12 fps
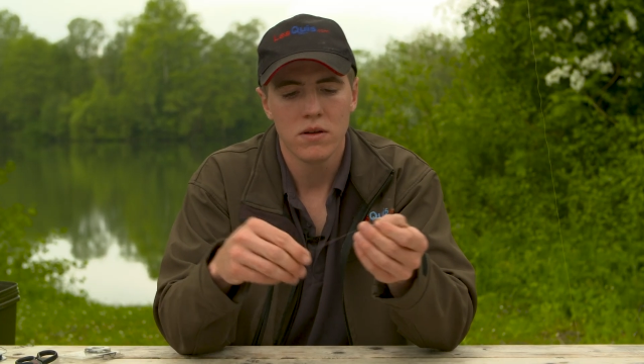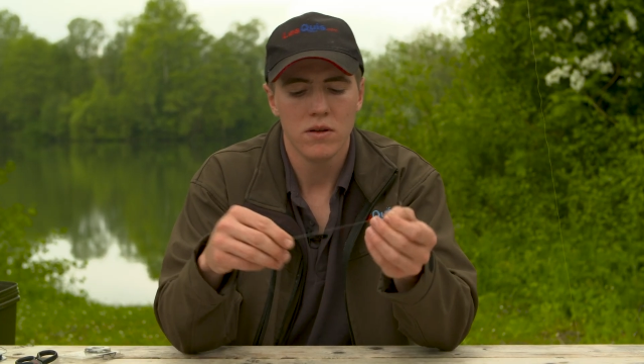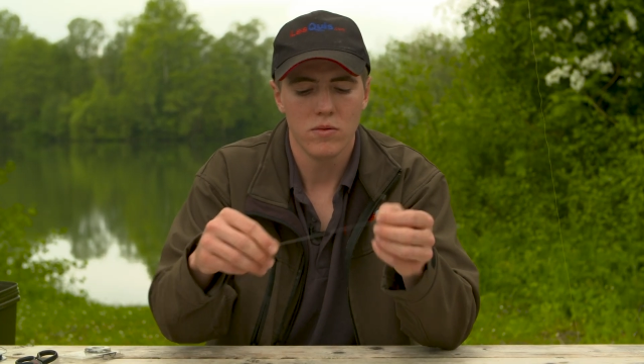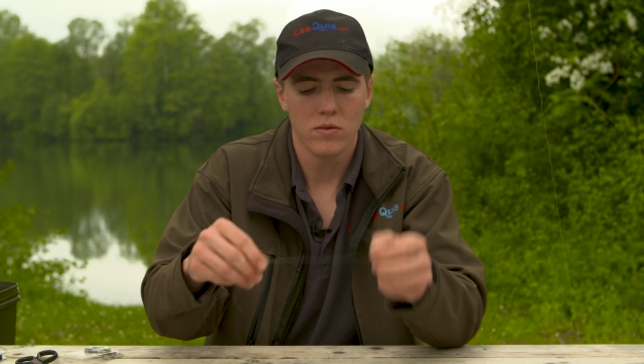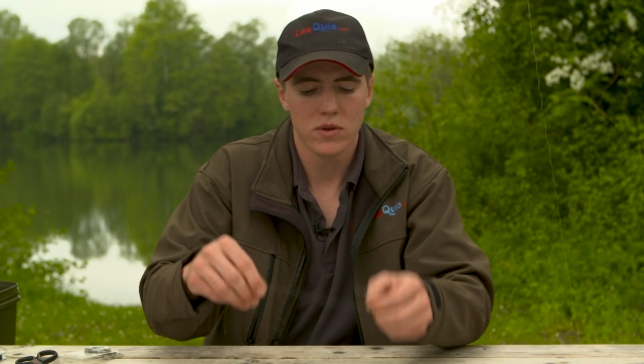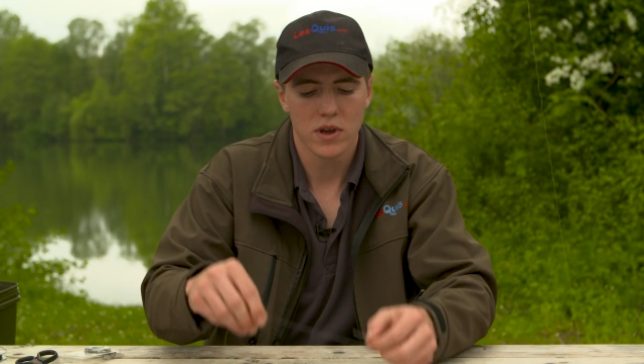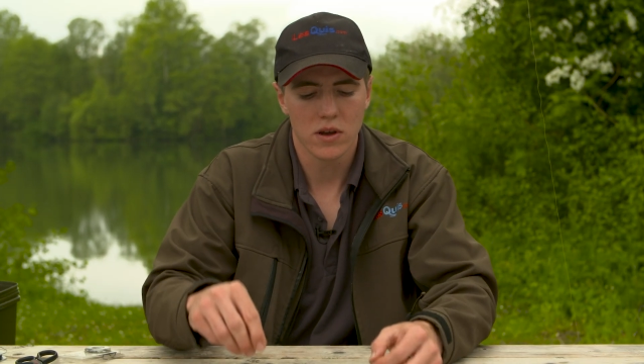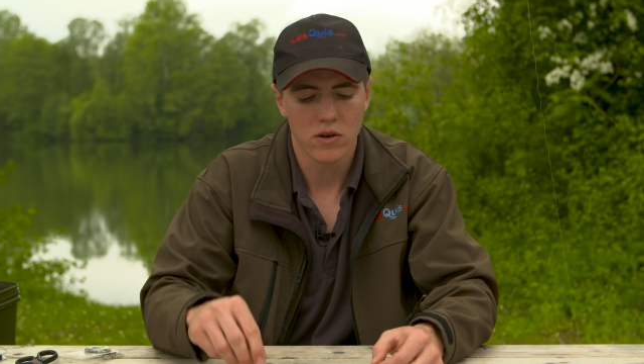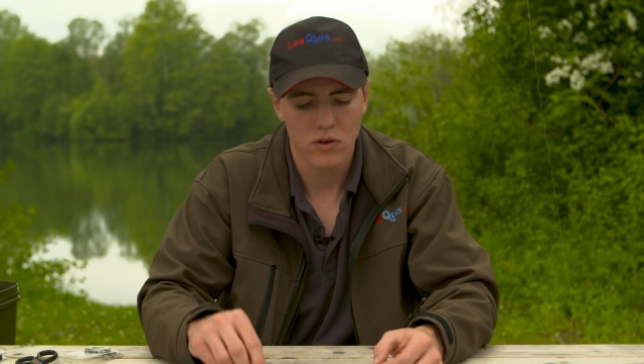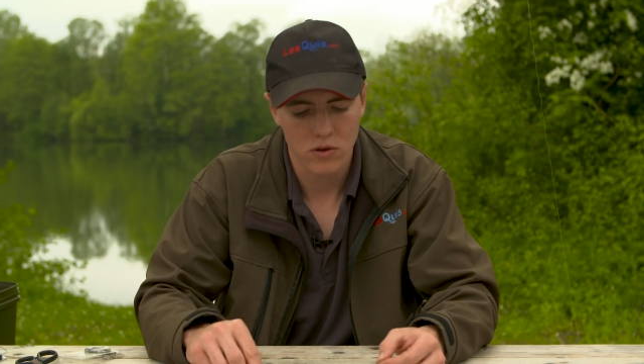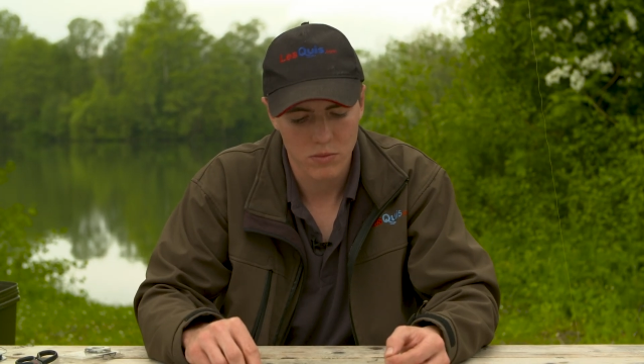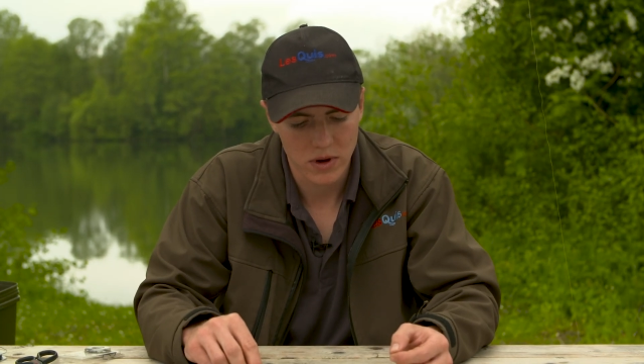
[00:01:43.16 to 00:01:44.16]
And we'll take a
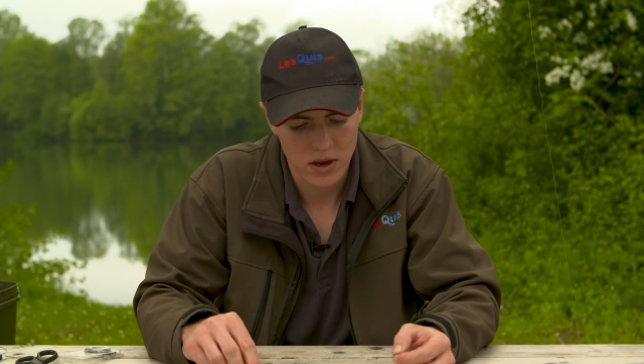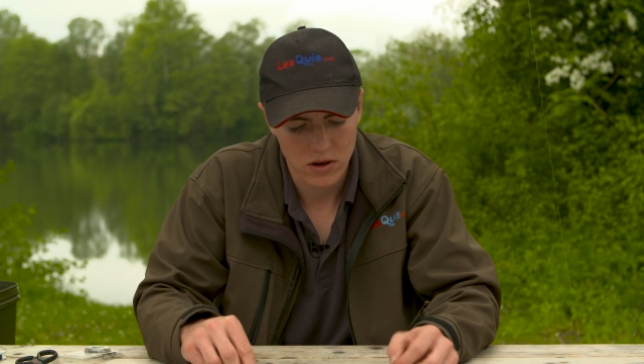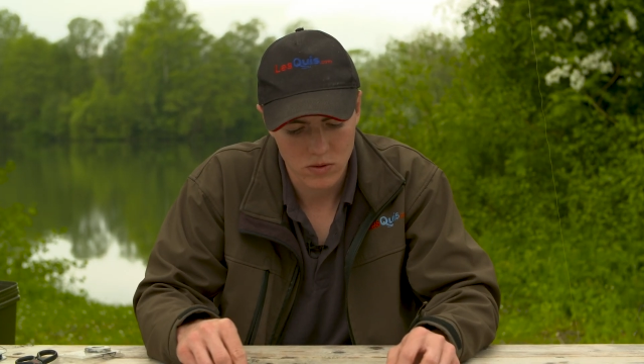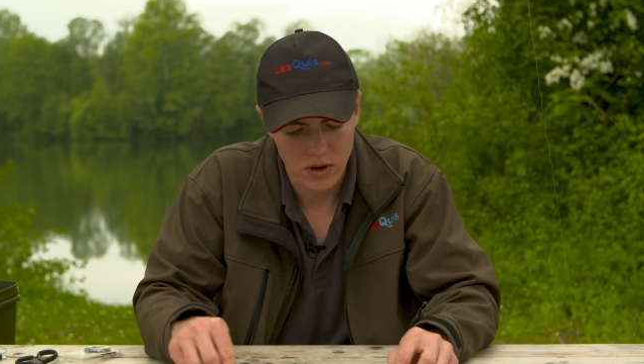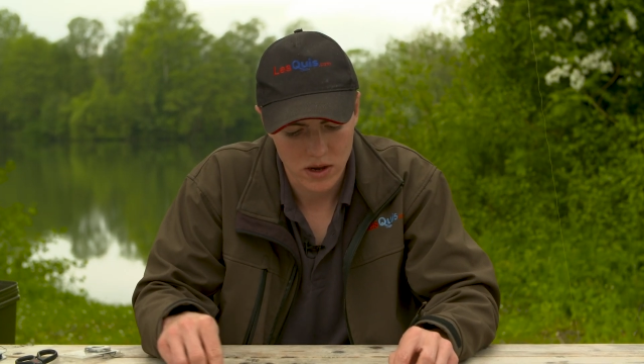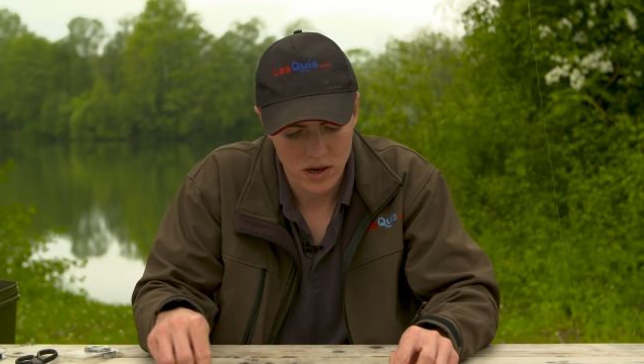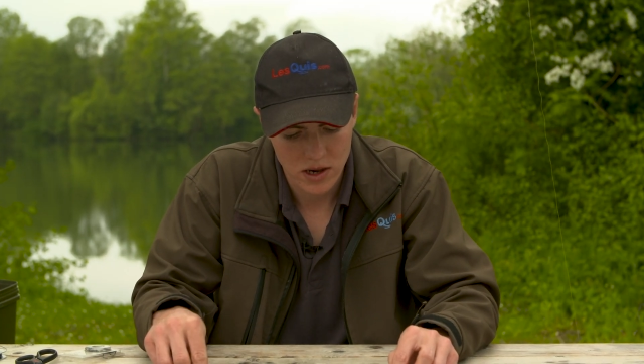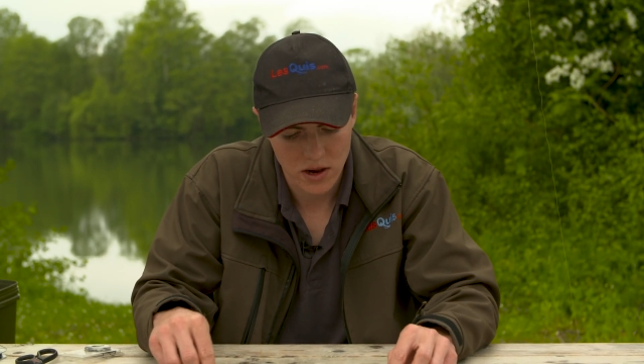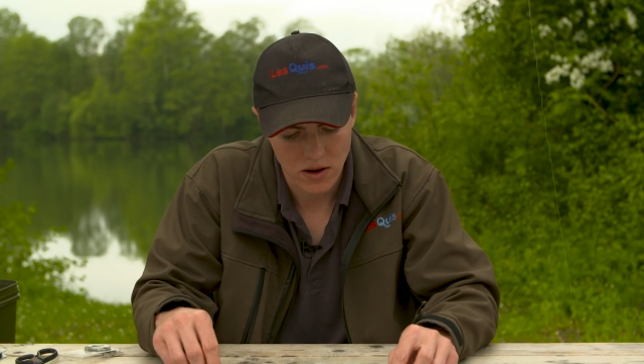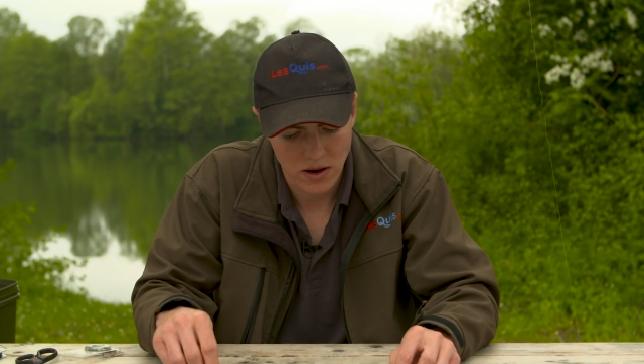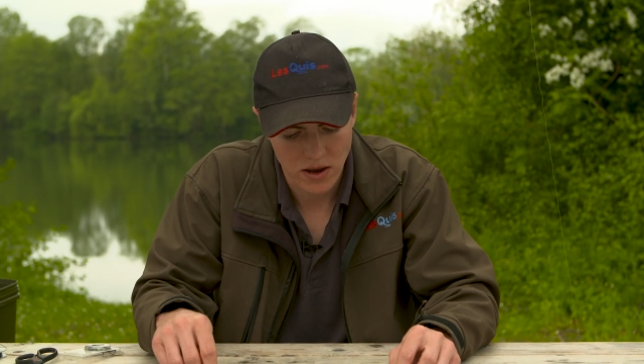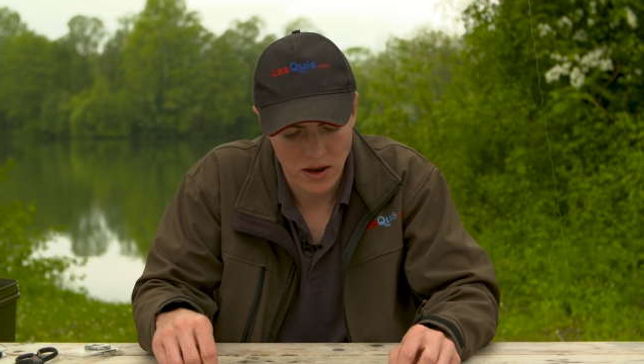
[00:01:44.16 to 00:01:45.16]
hook bait so we can
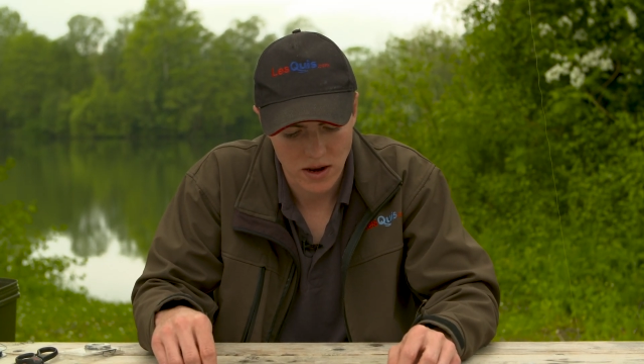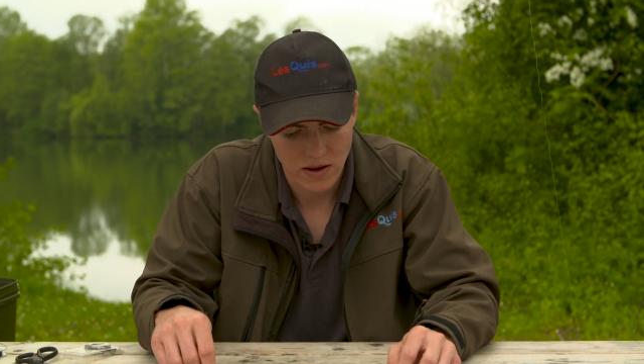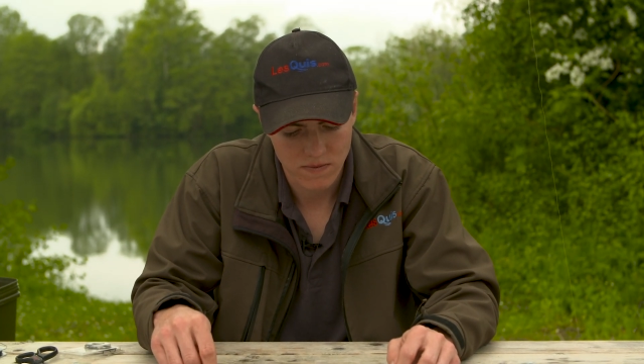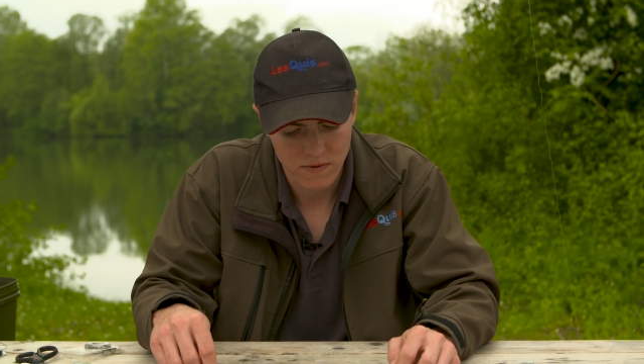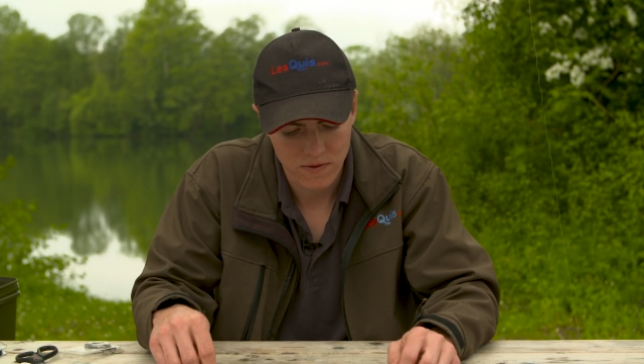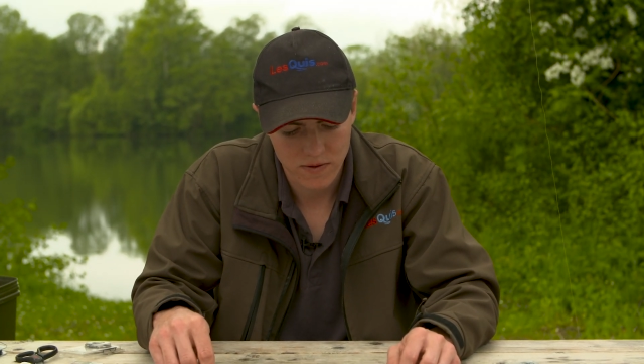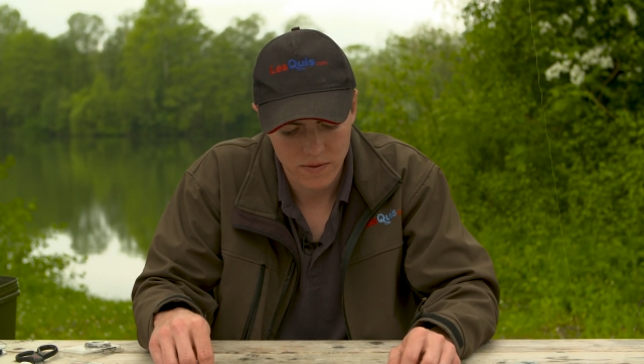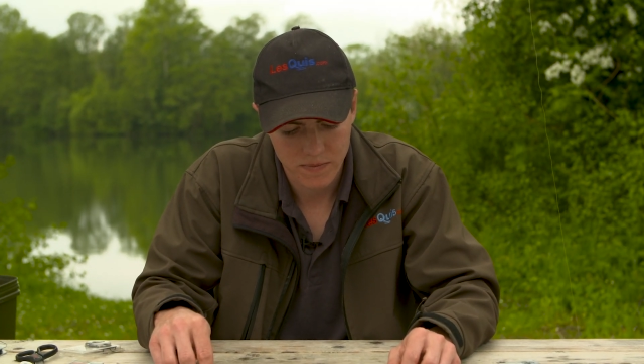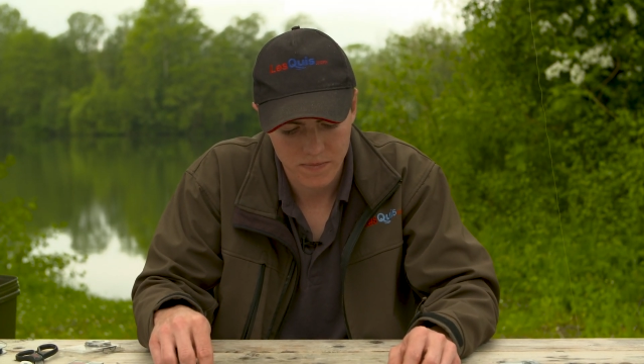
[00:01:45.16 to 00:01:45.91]
set our hair length.